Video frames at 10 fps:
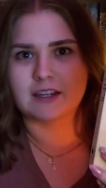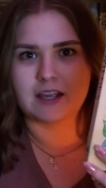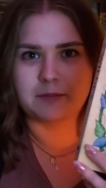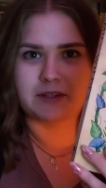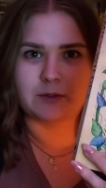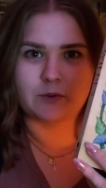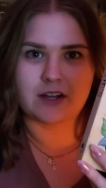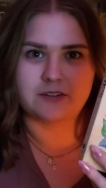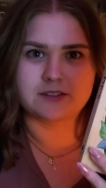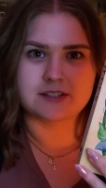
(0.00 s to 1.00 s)
Emily
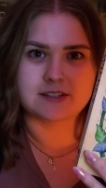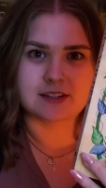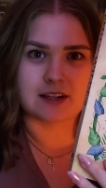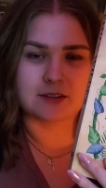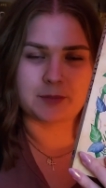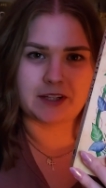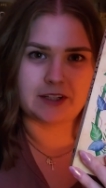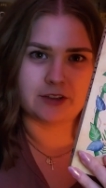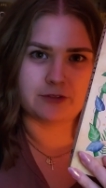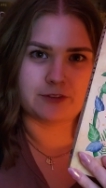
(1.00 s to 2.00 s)
Wilde's
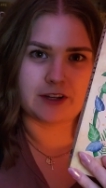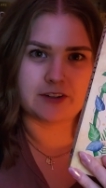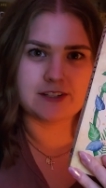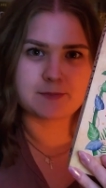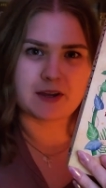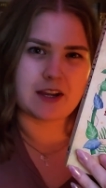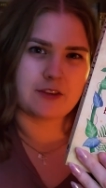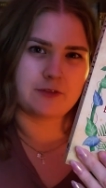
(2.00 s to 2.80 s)
Encyclopedia of Fairies by Heather